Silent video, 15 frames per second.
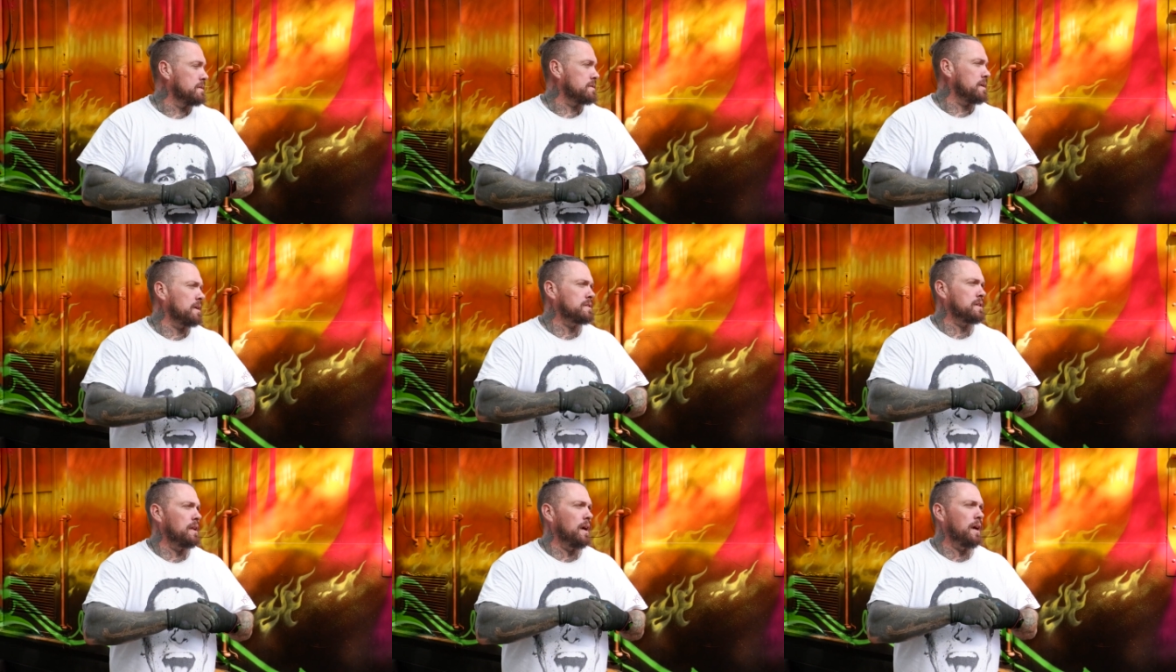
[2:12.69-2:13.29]

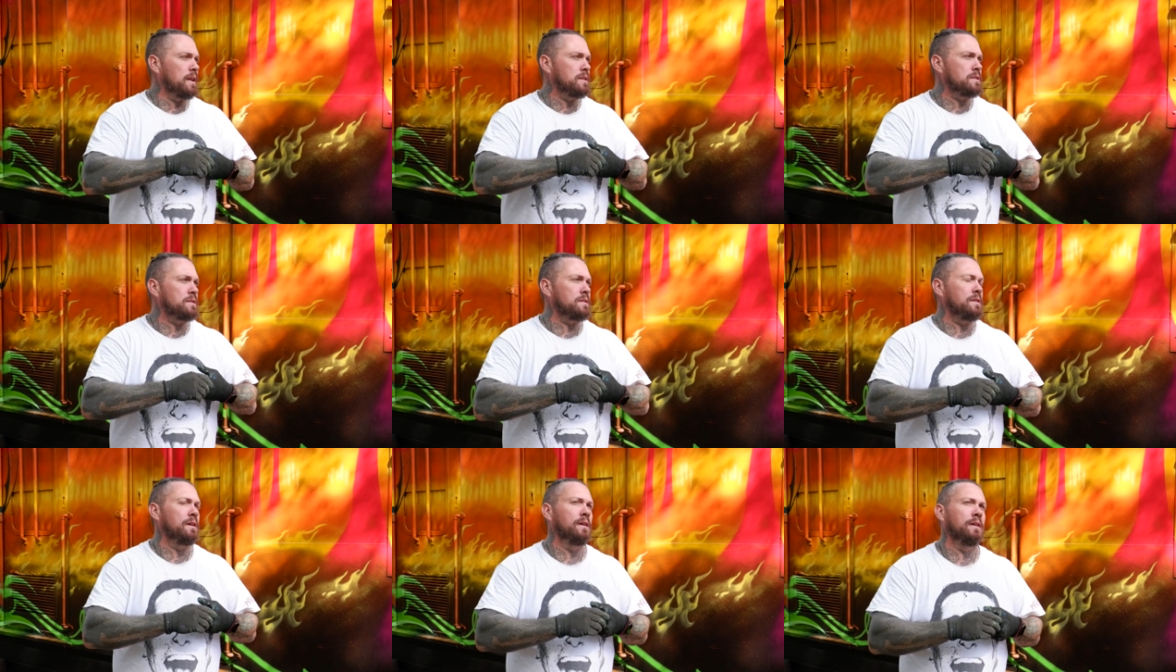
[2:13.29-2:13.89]
Snarl's an artist
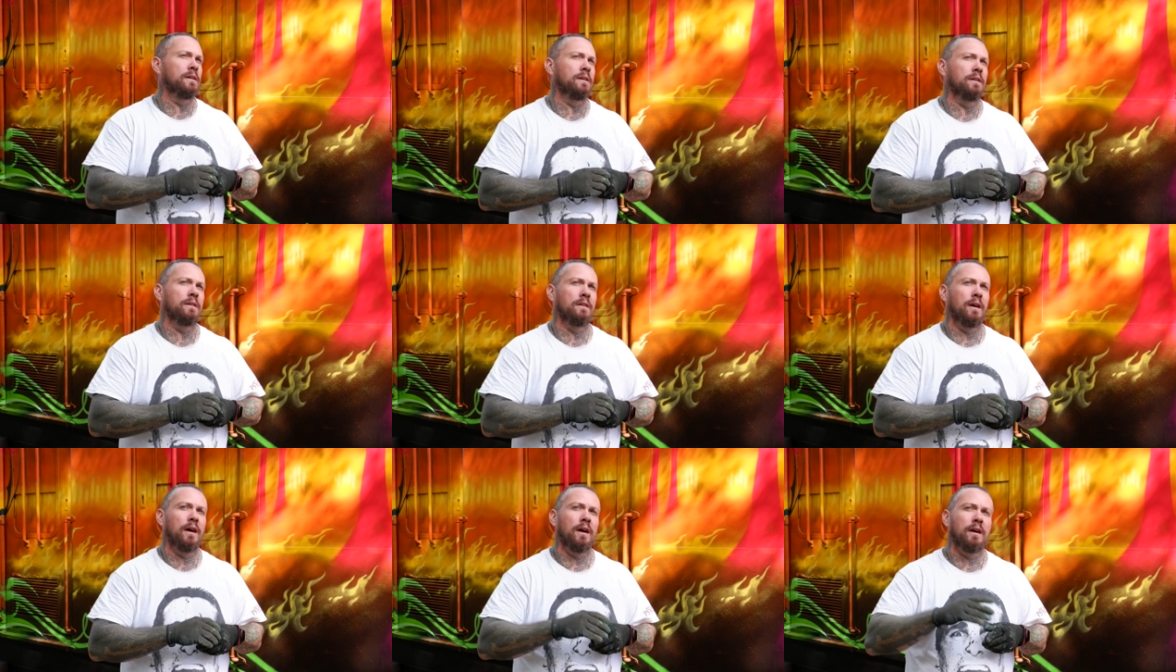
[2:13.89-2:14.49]

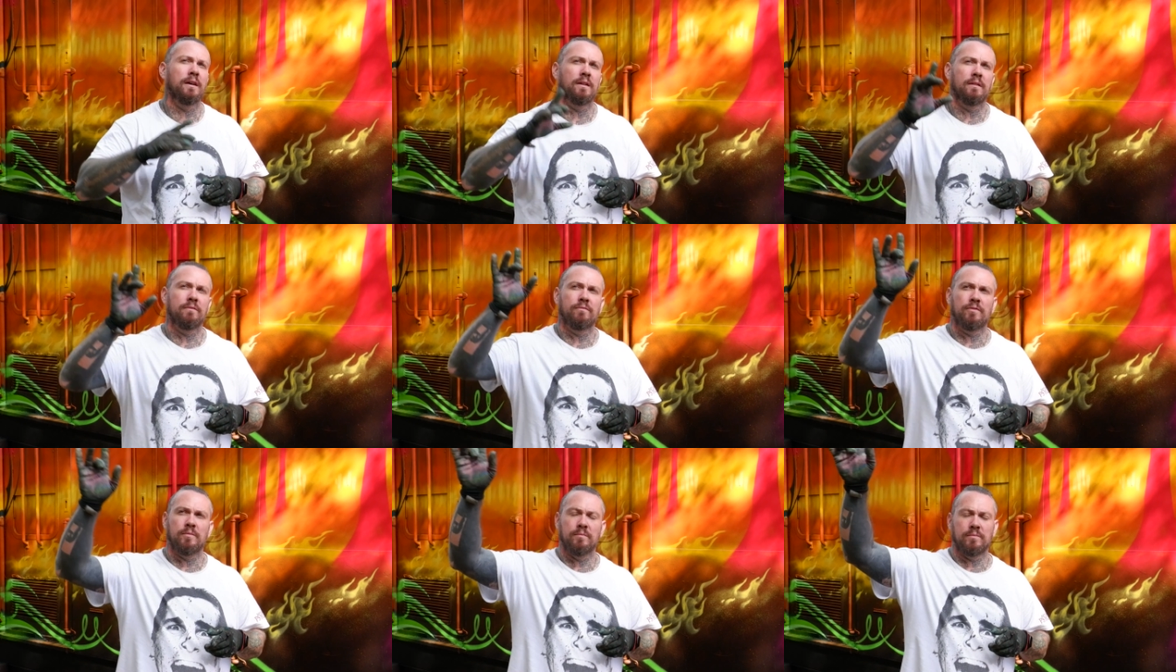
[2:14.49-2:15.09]
uh,
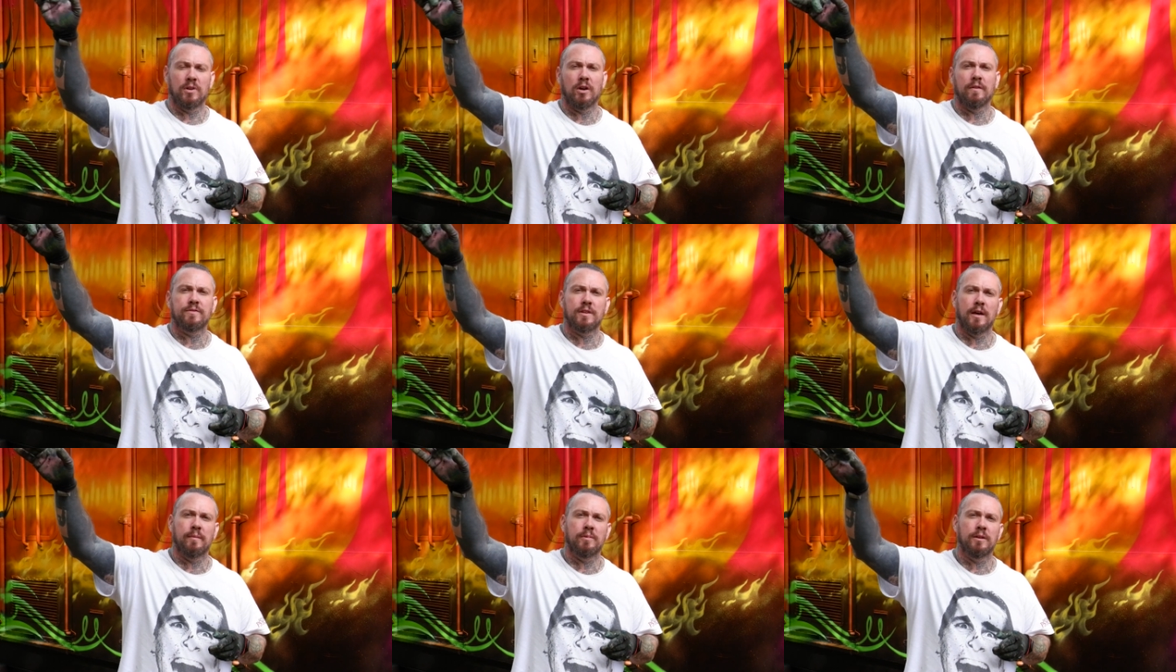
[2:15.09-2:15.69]
from
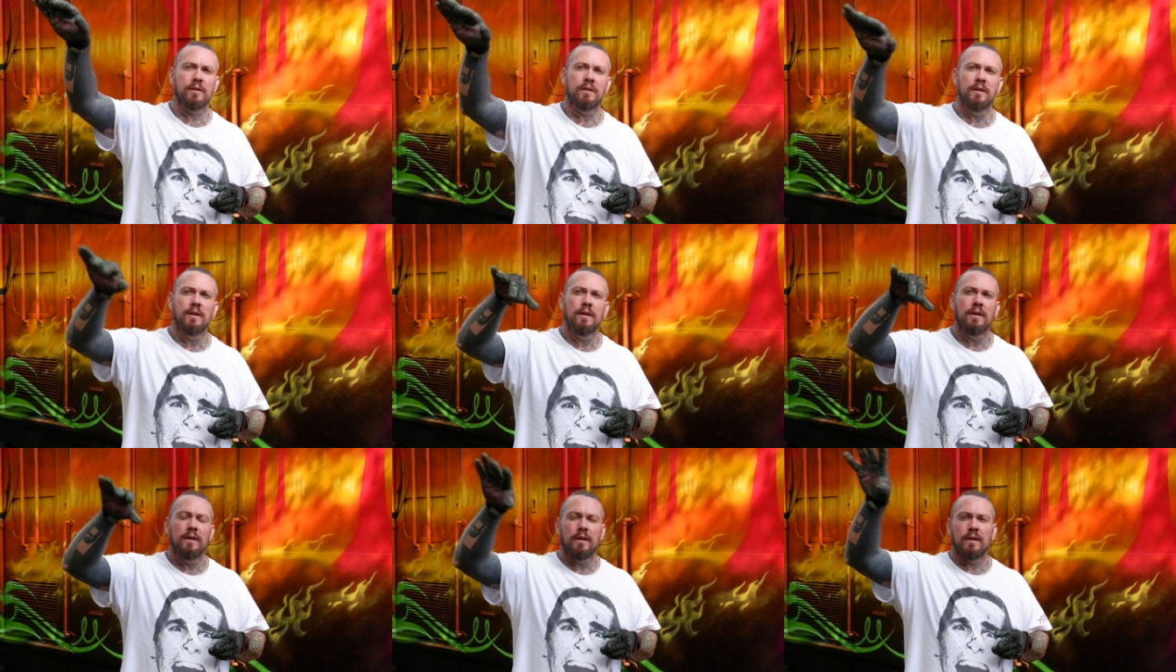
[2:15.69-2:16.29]
Coffs Harbour,
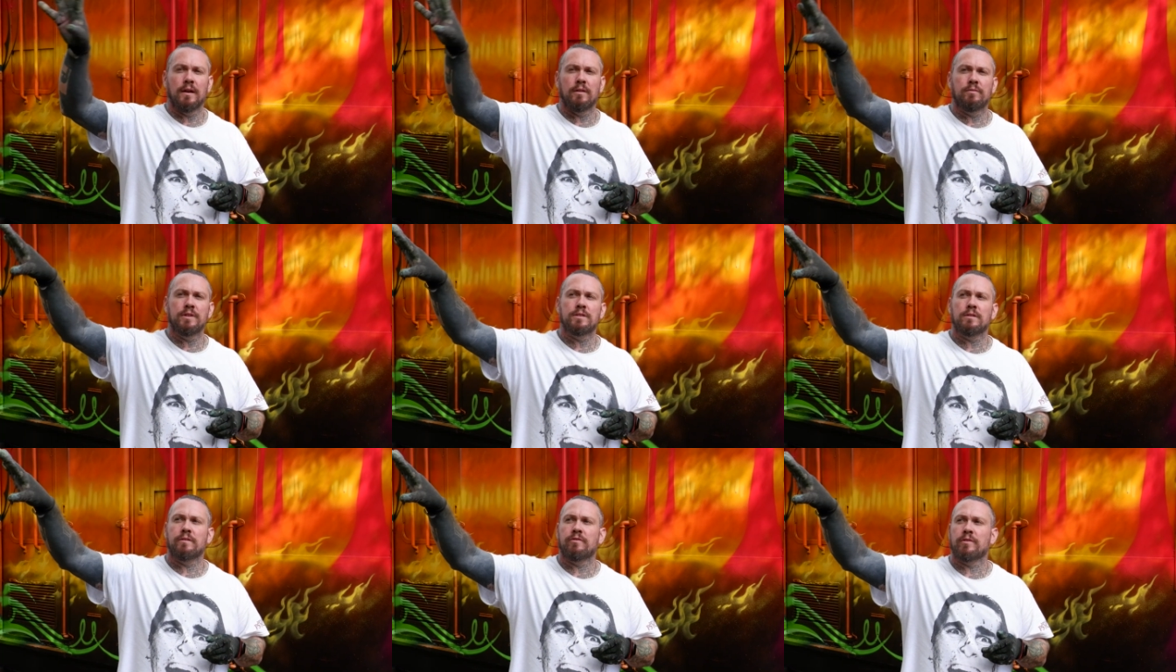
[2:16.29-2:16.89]

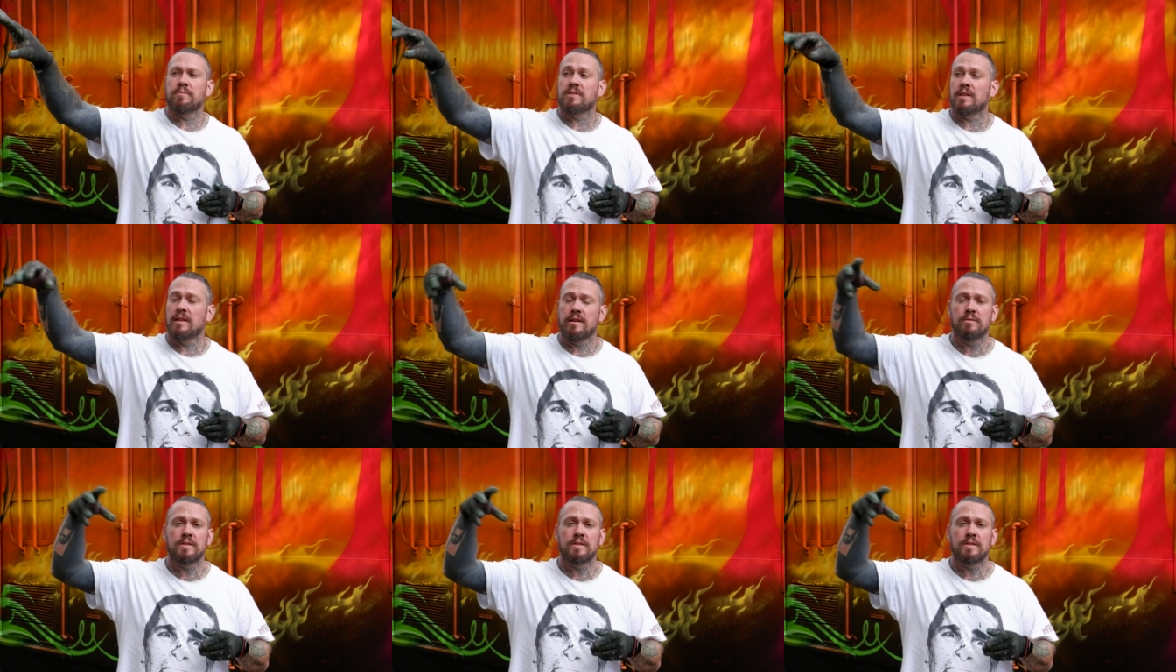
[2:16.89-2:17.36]
originally from Sydney.